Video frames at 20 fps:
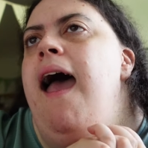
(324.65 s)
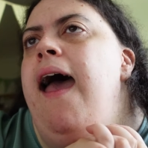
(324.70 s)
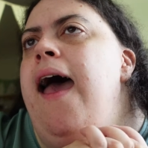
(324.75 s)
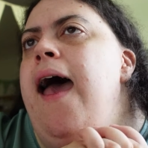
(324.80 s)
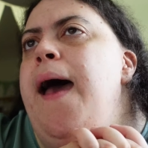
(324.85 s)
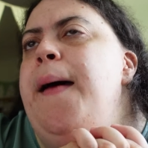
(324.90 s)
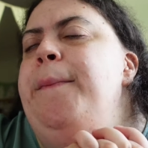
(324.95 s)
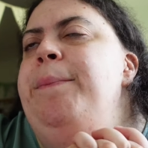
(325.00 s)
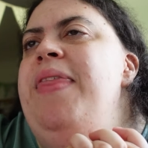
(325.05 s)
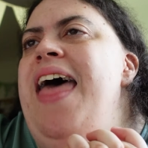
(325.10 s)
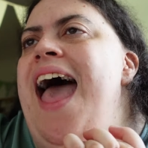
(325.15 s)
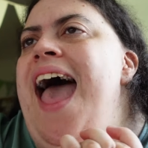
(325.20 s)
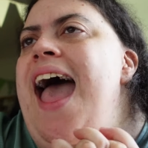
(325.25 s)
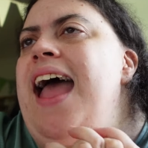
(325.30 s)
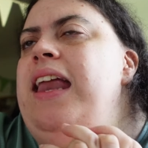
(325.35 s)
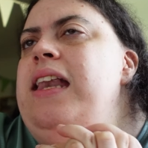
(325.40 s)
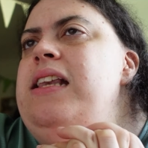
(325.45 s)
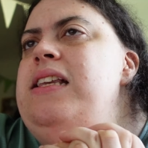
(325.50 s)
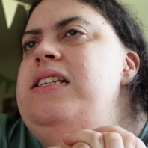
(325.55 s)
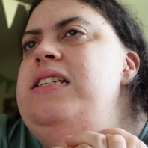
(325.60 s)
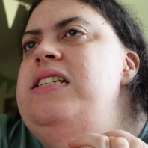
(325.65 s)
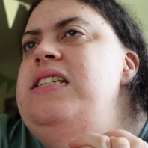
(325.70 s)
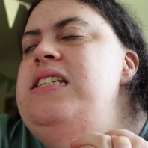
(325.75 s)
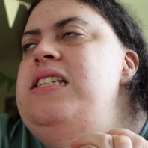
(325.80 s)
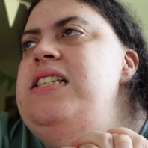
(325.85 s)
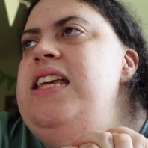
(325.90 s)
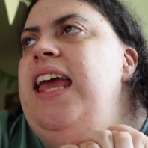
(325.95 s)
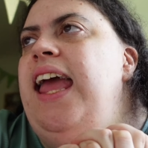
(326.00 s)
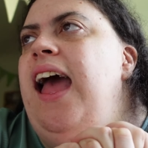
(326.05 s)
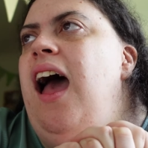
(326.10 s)

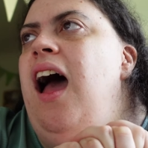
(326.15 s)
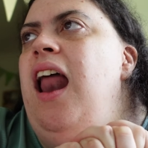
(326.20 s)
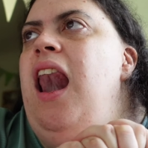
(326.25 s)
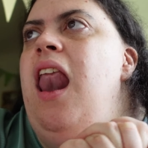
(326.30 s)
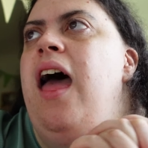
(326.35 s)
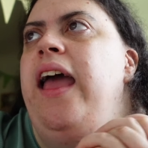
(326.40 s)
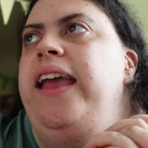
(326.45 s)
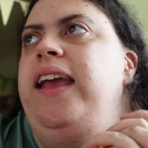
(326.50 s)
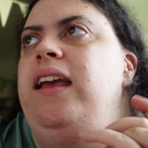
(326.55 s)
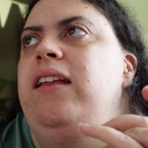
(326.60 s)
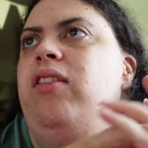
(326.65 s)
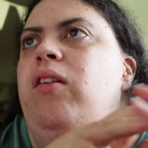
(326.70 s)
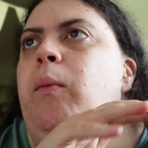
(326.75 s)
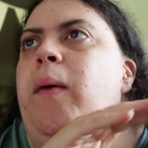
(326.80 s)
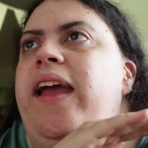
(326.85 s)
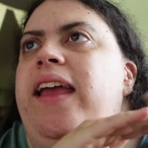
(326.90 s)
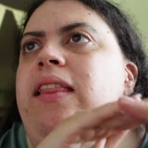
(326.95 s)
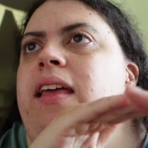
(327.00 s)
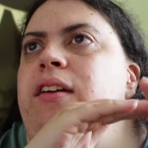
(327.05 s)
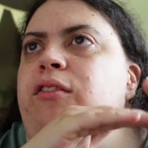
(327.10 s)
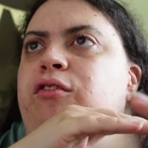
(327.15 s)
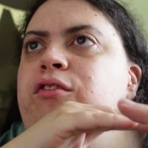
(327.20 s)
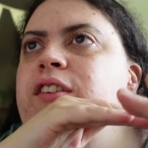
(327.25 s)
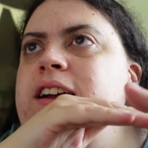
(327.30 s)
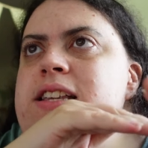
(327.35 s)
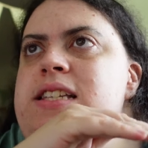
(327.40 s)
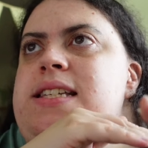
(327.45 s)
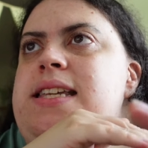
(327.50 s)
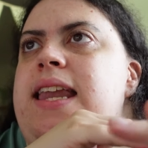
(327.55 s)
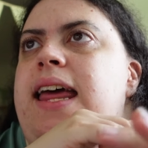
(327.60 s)
And I like the way they've
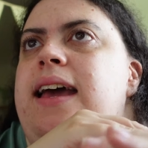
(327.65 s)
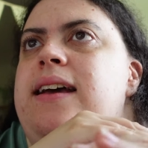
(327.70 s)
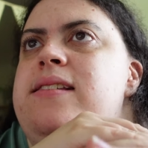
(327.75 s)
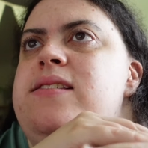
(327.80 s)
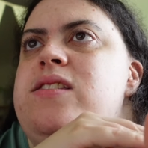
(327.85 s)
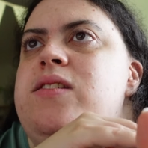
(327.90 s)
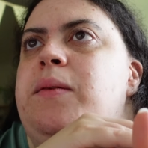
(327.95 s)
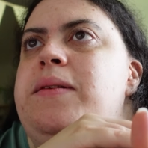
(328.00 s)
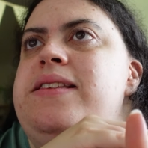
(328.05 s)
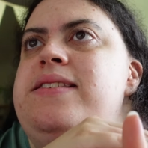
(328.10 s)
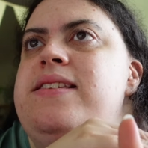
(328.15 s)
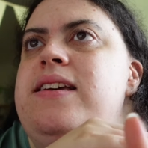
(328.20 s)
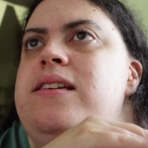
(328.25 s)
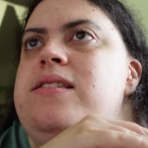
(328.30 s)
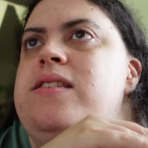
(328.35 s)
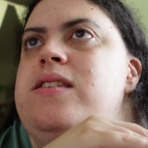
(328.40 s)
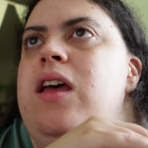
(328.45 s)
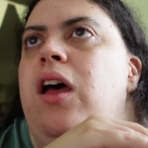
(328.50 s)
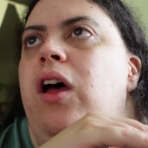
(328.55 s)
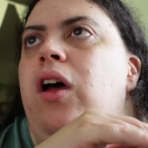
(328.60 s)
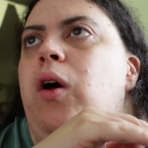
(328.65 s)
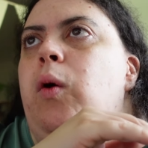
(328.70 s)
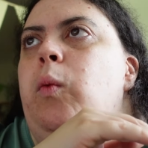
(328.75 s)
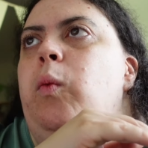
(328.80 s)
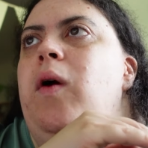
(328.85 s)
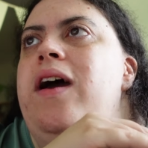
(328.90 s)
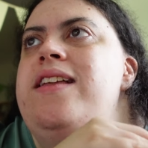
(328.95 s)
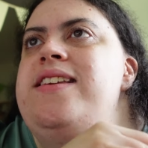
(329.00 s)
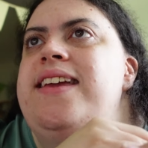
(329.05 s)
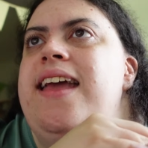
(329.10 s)
written this. So it says
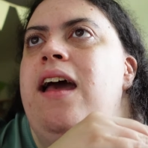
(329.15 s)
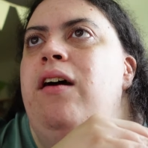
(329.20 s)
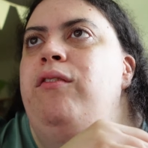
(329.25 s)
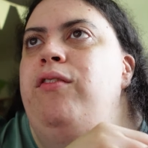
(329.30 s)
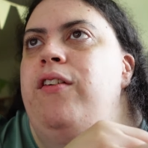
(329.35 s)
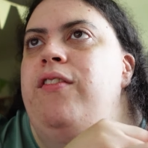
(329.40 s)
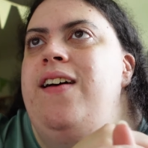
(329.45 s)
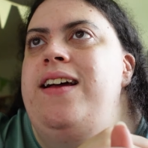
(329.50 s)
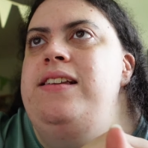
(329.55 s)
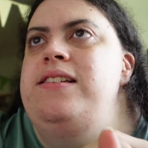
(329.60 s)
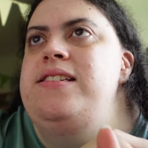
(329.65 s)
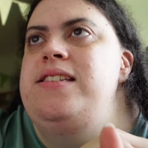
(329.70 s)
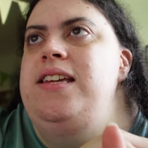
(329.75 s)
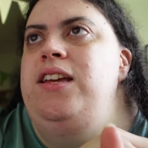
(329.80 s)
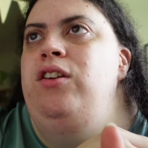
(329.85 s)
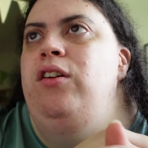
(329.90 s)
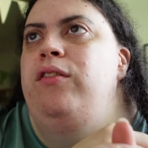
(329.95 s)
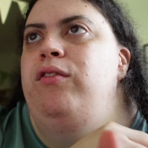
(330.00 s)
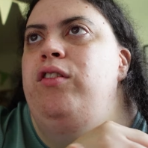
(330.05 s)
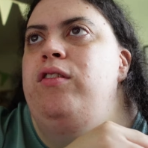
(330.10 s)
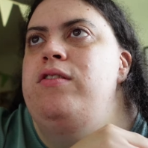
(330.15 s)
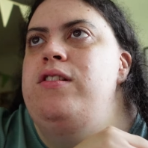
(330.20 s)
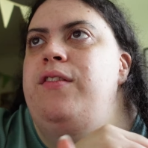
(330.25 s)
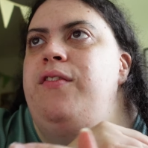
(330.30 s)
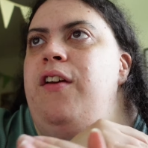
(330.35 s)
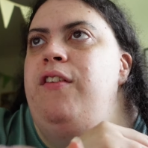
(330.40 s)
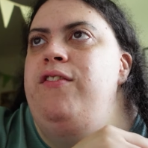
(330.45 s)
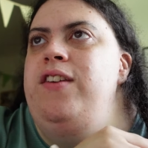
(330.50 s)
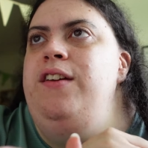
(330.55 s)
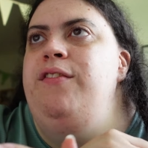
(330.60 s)
word count for fantasy novels
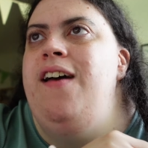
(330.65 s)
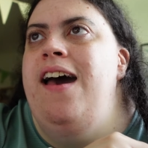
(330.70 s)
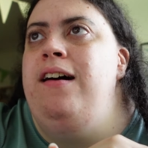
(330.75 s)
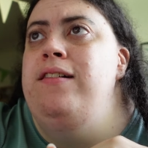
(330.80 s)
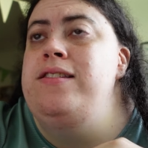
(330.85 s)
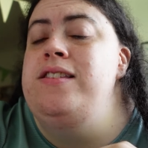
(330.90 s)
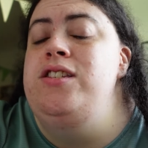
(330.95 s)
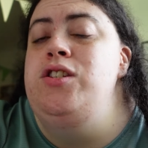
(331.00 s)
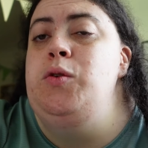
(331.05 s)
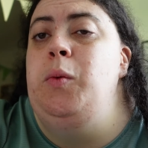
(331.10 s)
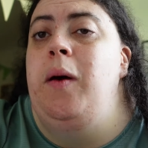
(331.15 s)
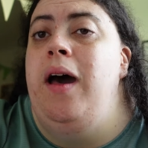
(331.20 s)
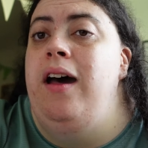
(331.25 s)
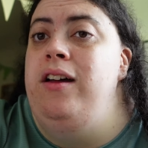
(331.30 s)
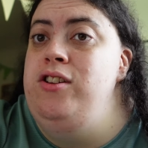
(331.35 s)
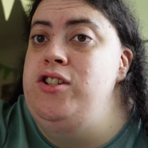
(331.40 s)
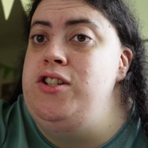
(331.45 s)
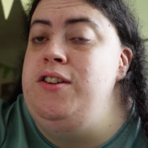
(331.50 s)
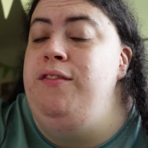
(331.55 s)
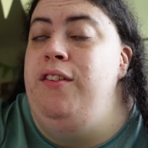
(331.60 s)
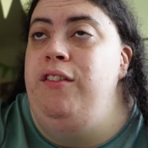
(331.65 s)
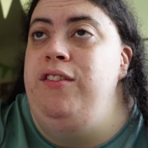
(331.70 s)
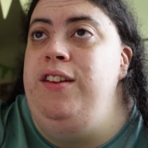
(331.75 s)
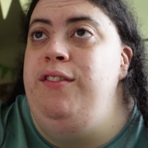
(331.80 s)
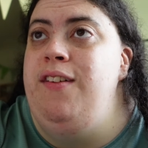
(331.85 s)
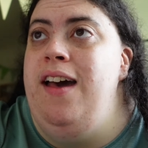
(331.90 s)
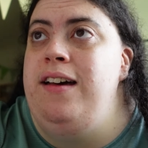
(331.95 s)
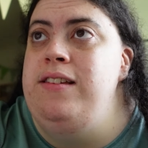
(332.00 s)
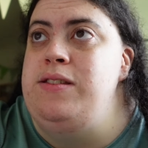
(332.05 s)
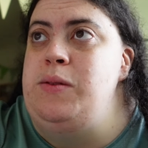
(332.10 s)
50,000 to
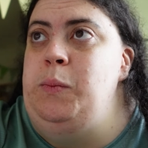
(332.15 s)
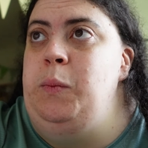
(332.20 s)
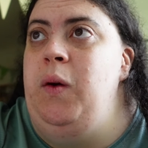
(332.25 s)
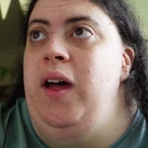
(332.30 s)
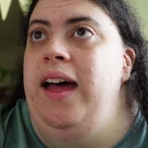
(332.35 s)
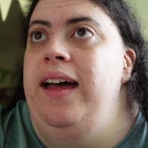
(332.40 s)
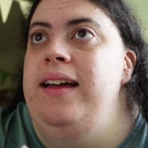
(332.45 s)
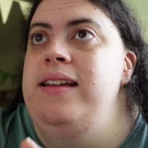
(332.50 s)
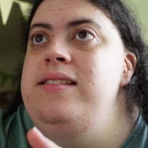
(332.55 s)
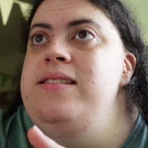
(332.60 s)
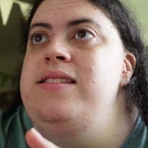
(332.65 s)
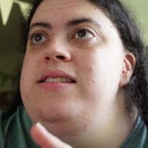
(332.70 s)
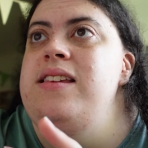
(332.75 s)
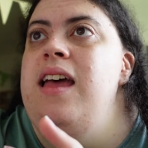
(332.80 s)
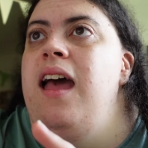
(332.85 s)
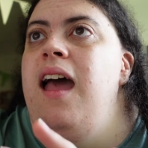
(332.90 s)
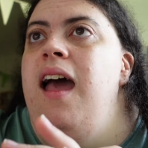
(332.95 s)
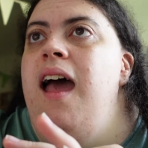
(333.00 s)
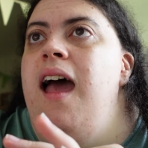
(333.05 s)
150,000 words.